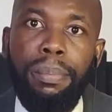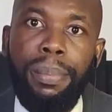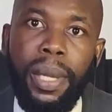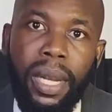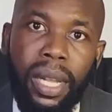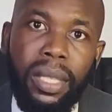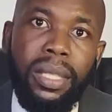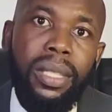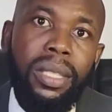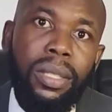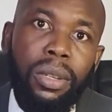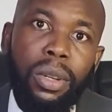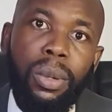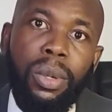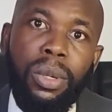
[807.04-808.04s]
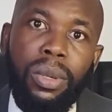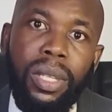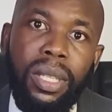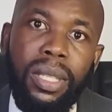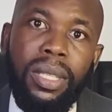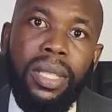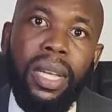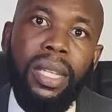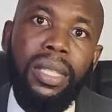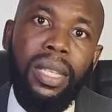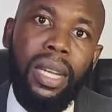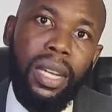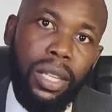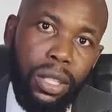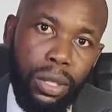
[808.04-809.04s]
penalties already start
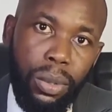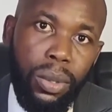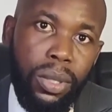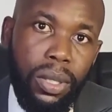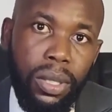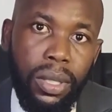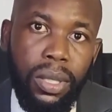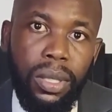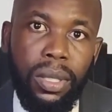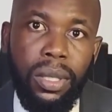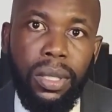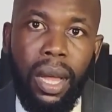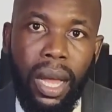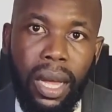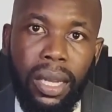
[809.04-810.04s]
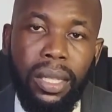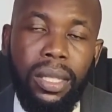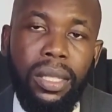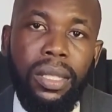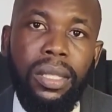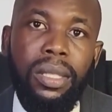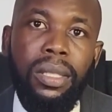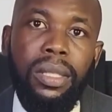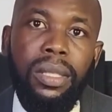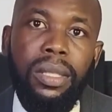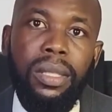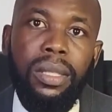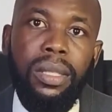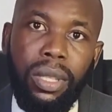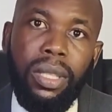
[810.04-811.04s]
accruing and
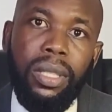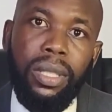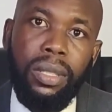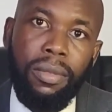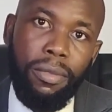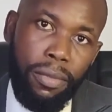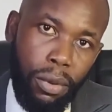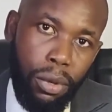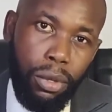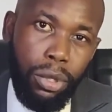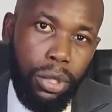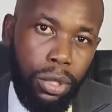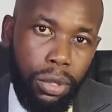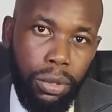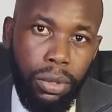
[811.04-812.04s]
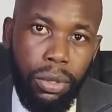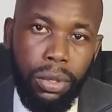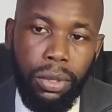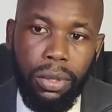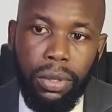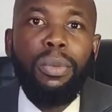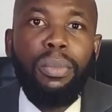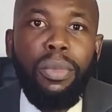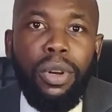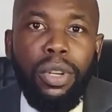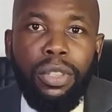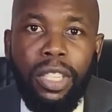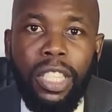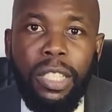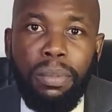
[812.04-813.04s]
interest follows suit. No more
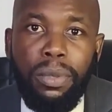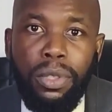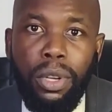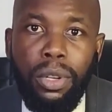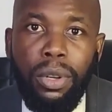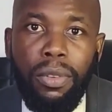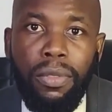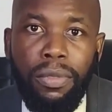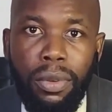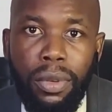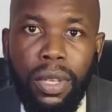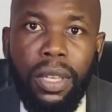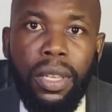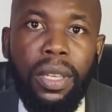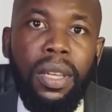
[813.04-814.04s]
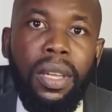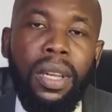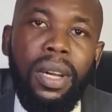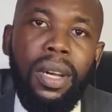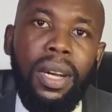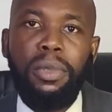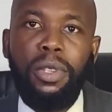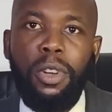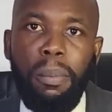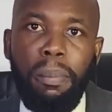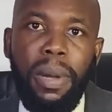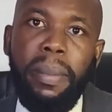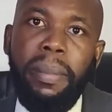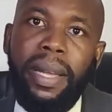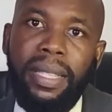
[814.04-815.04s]
grace period of, okay, let me
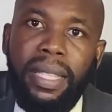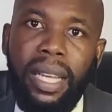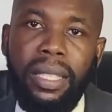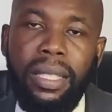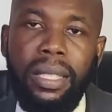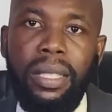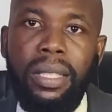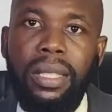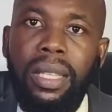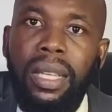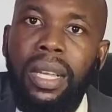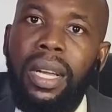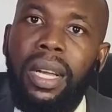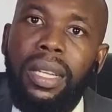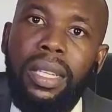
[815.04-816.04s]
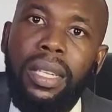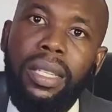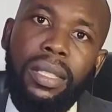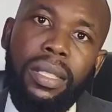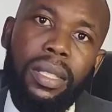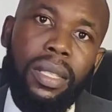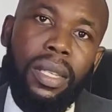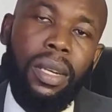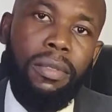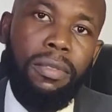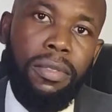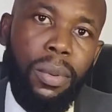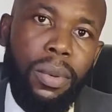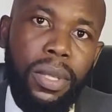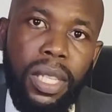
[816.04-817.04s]
compile my taxes and then I'll
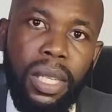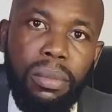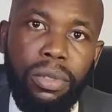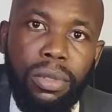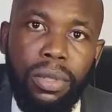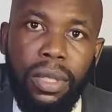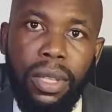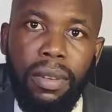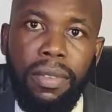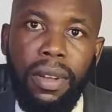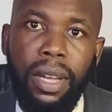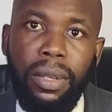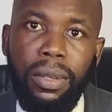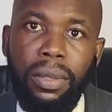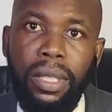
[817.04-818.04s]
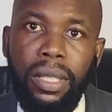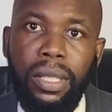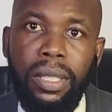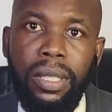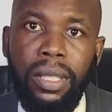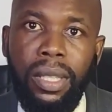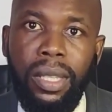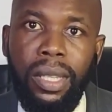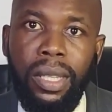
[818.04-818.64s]
forward them to the FIRS.